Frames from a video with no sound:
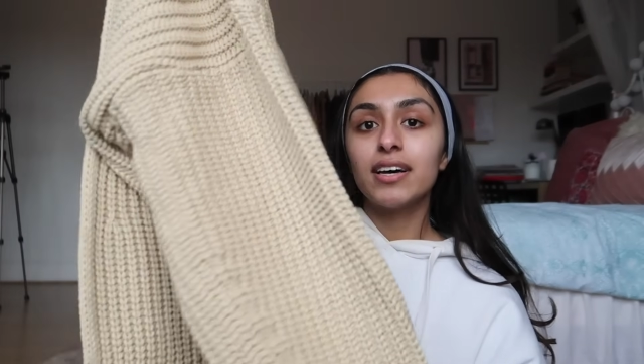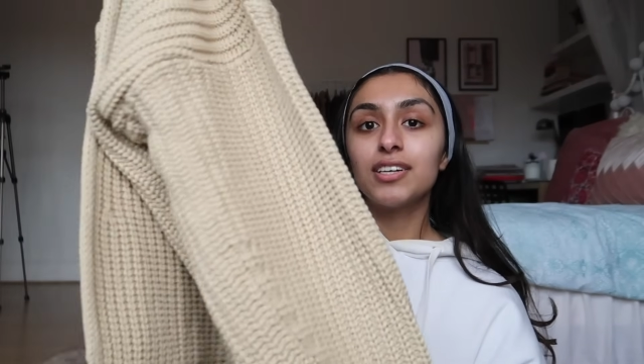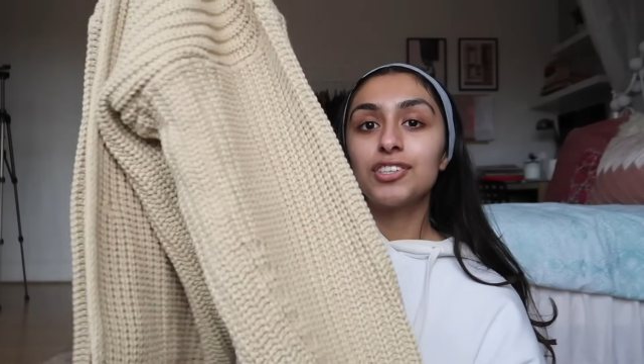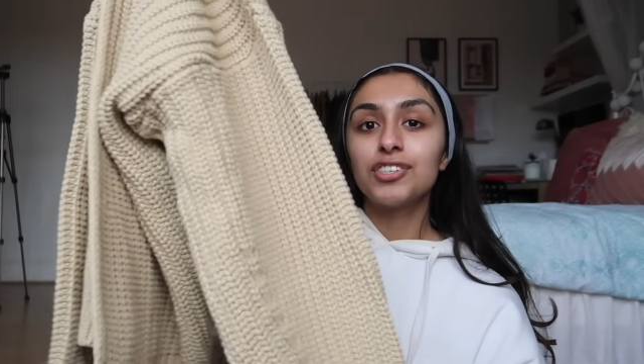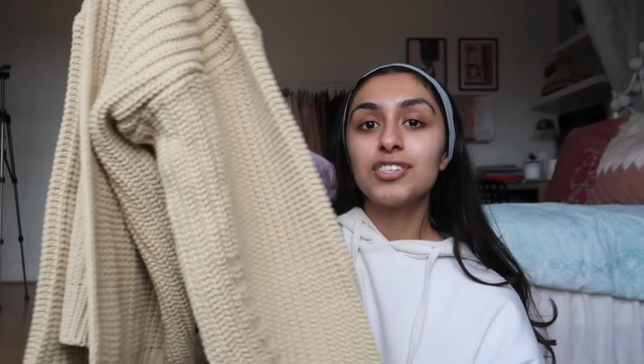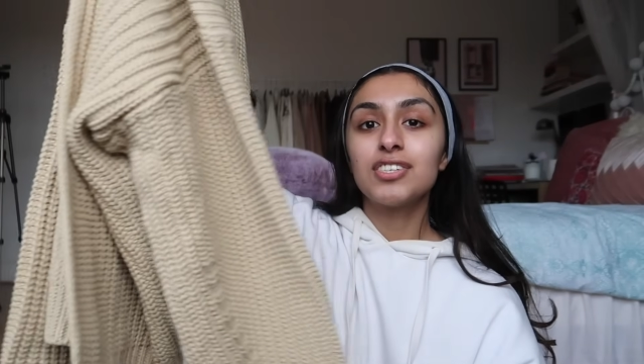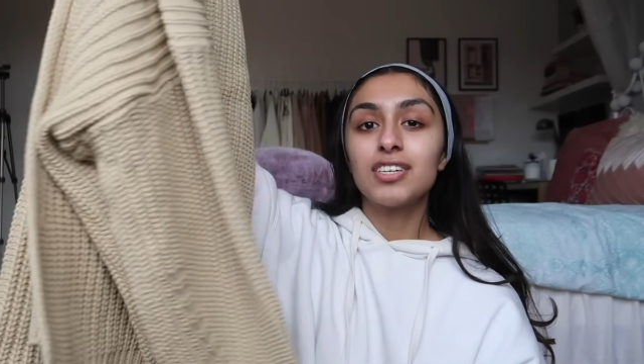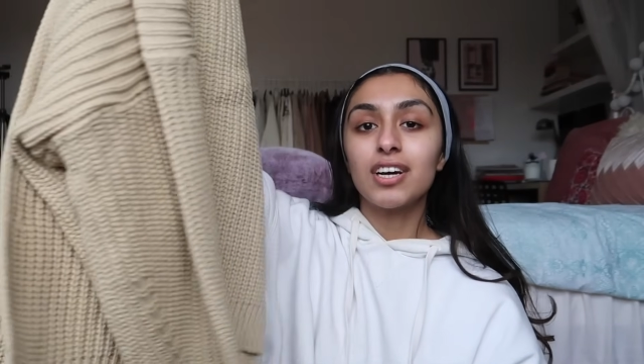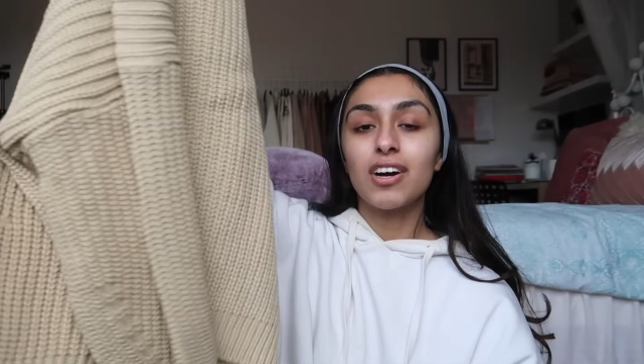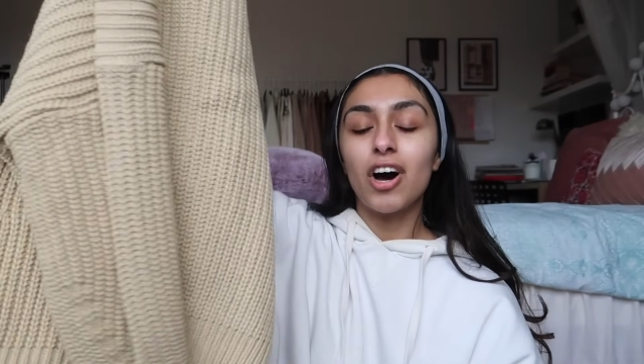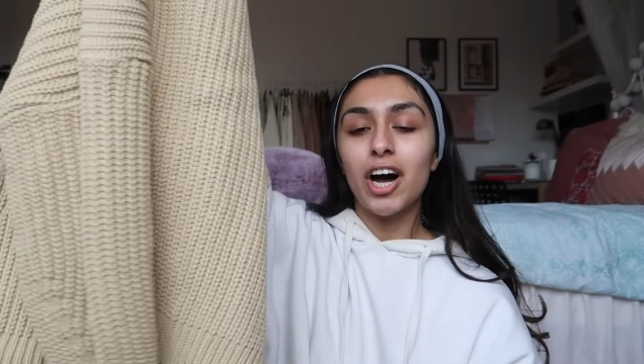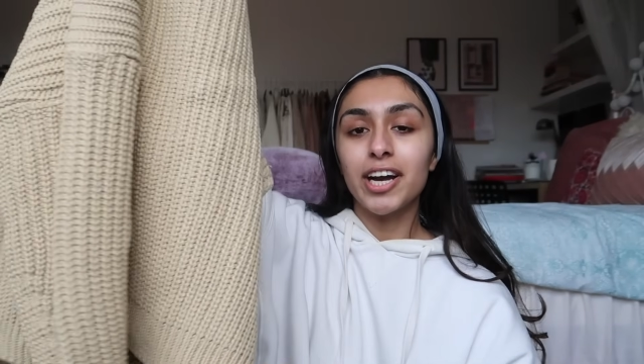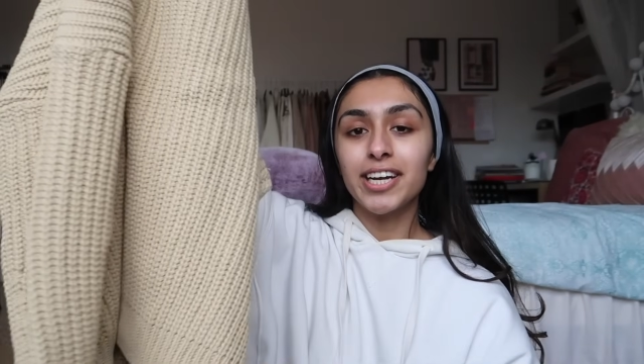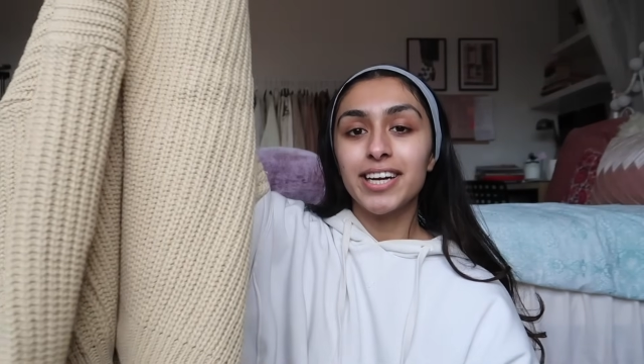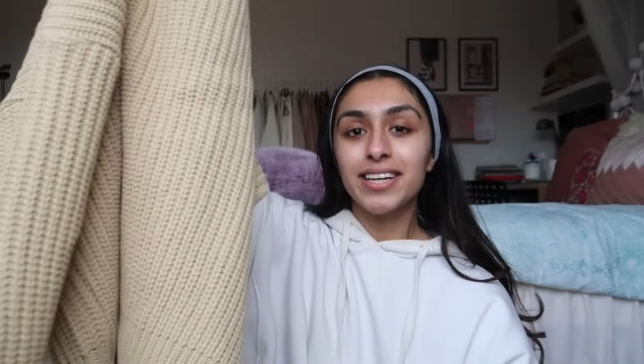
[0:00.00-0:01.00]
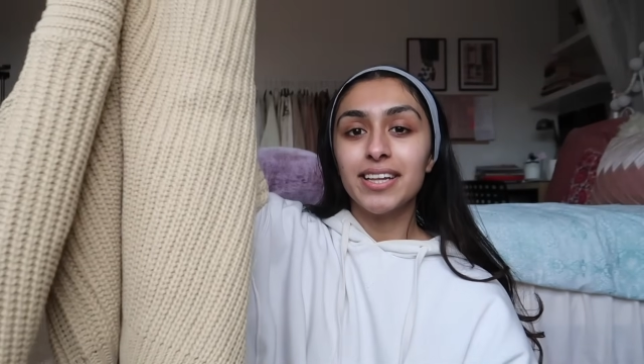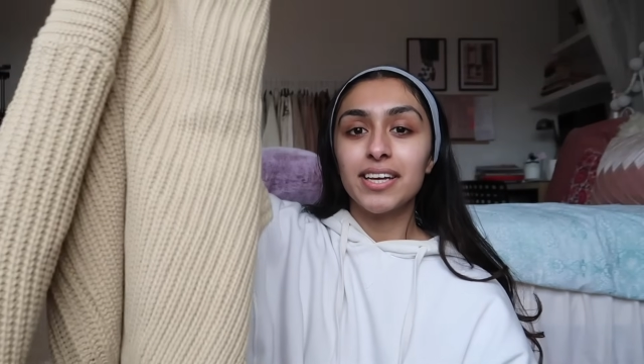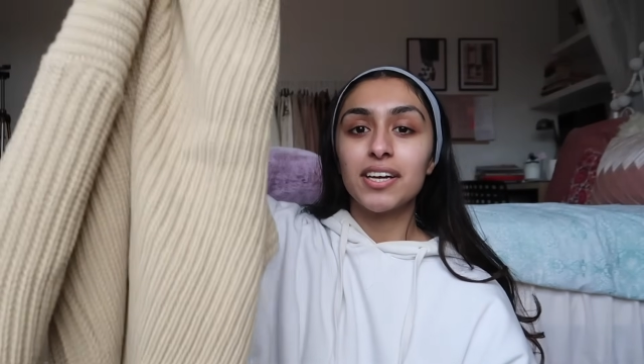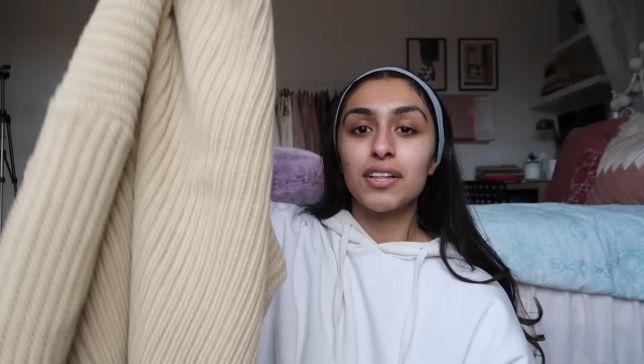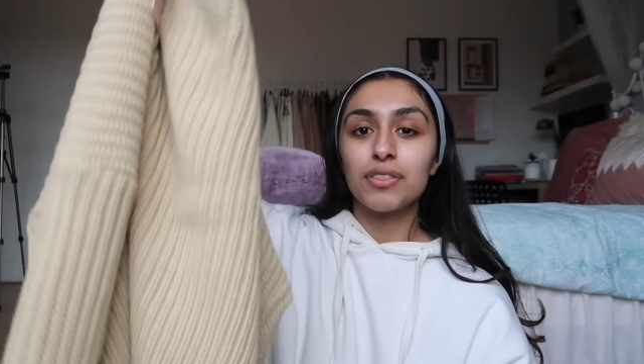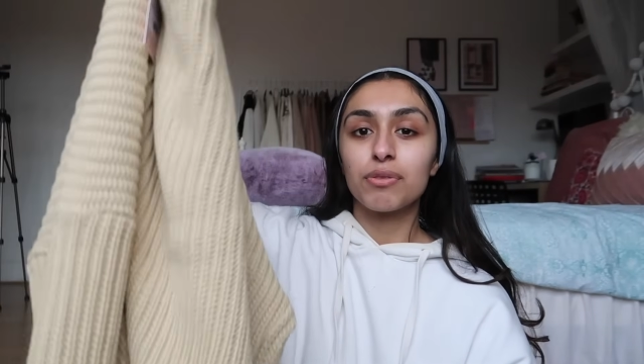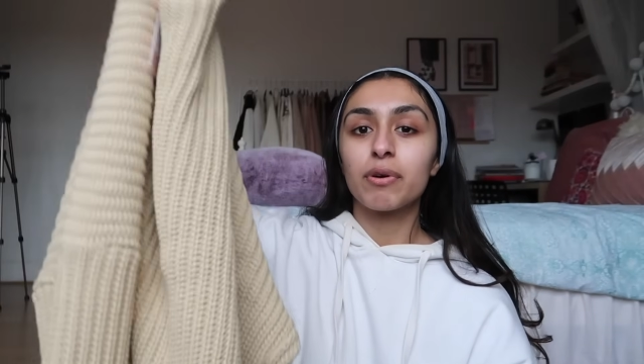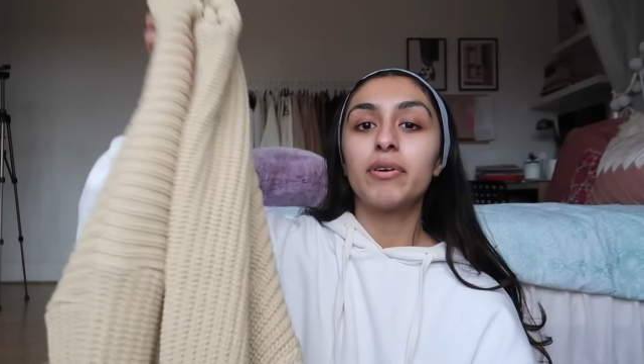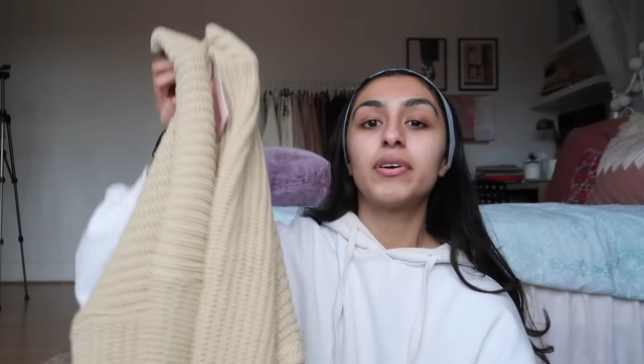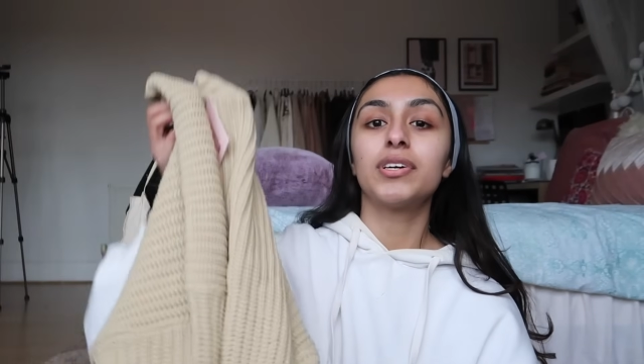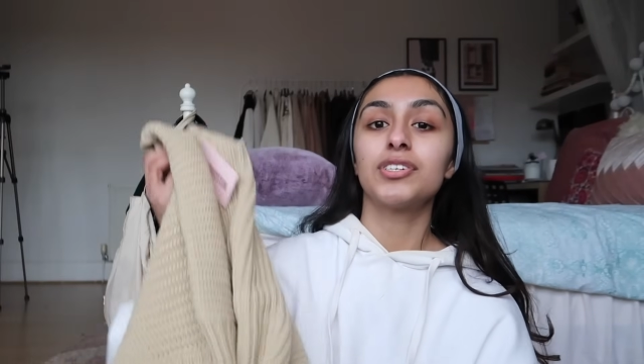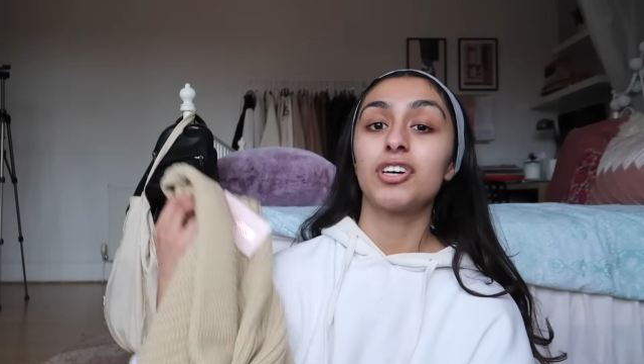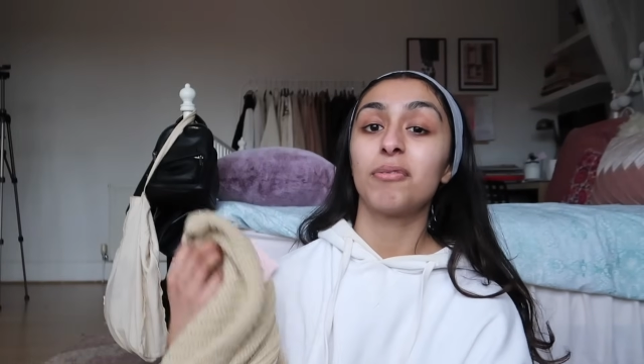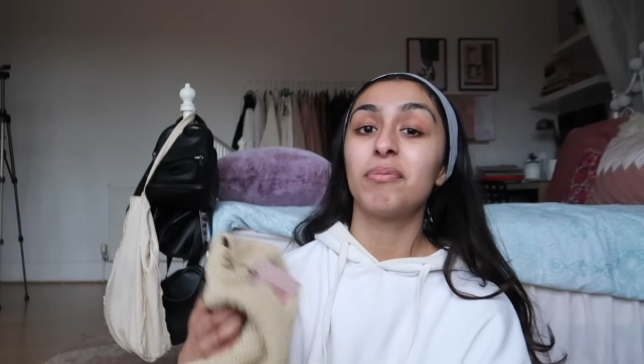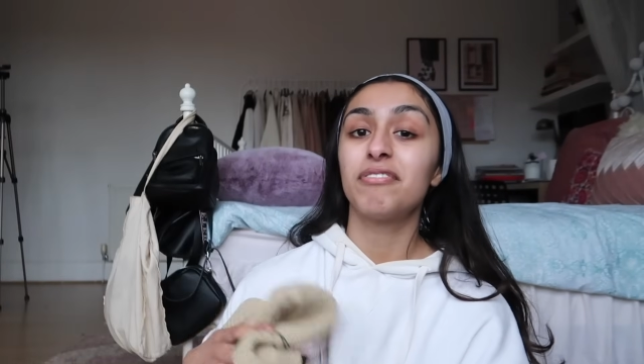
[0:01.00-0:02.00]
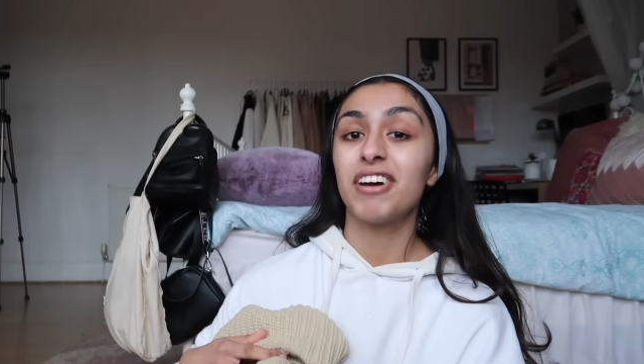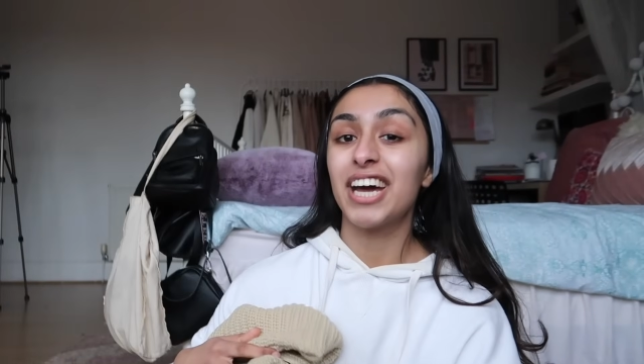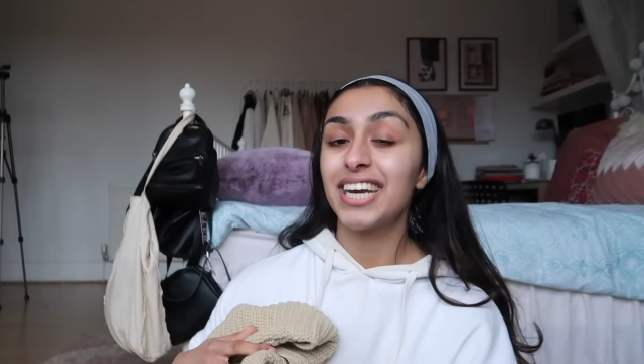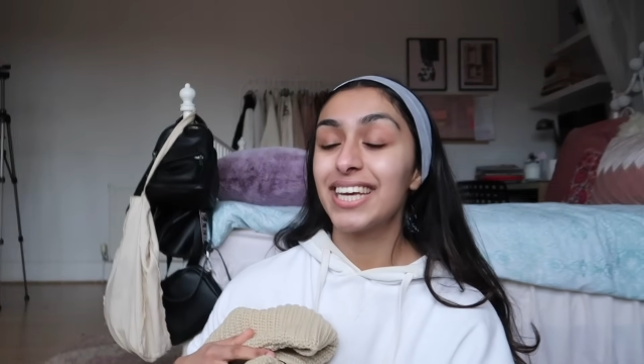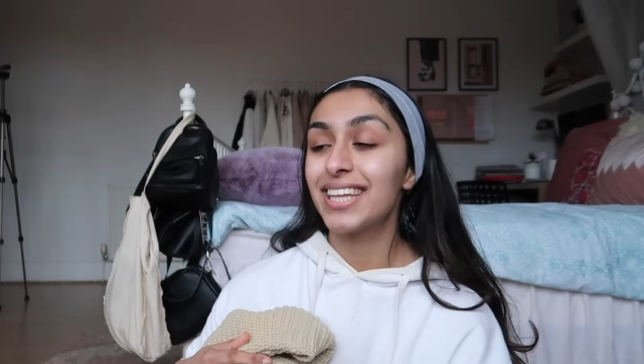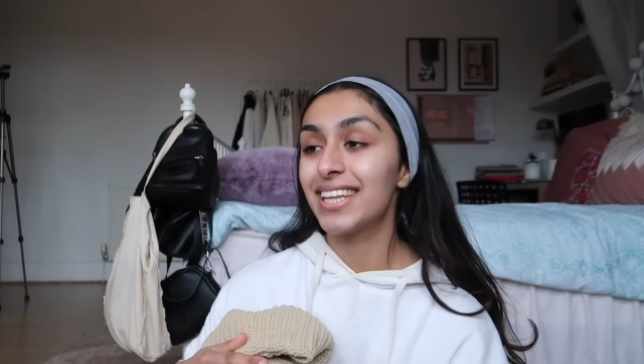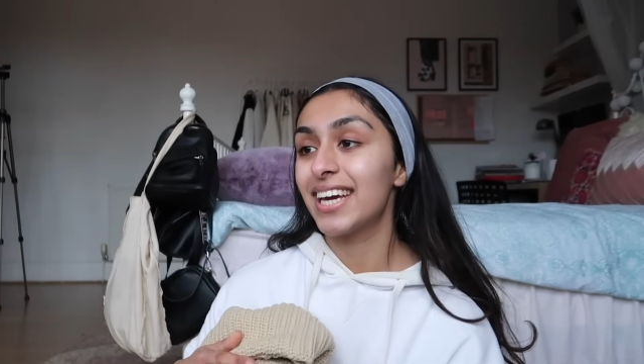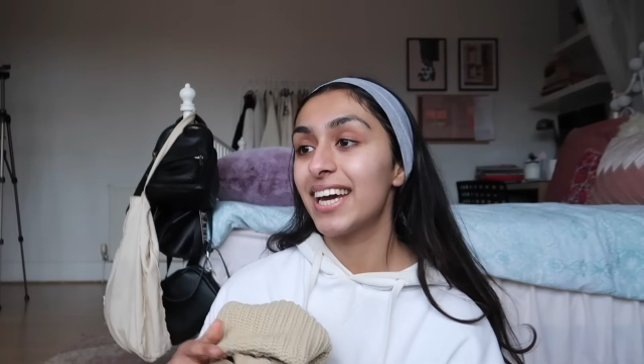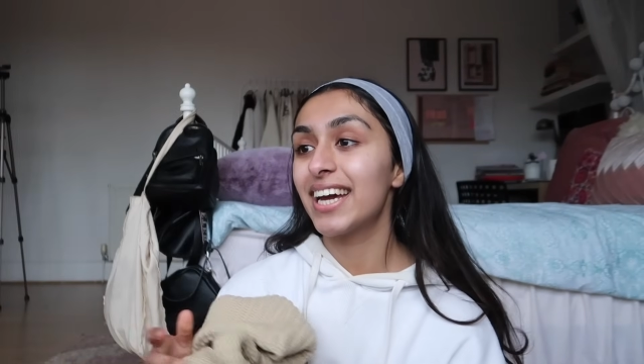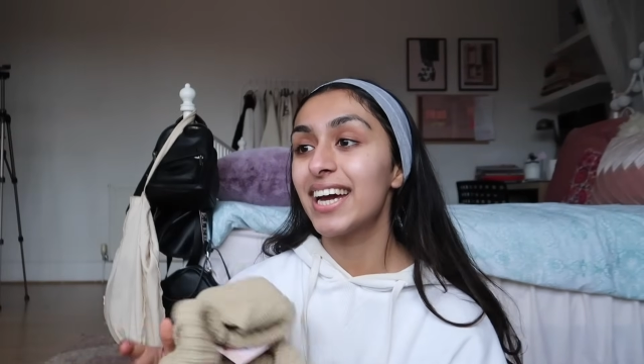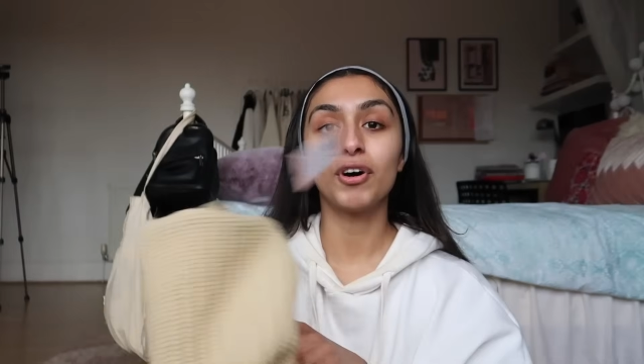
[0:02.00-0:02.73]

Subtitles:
It's just a cardigan that you can throw on top of anything.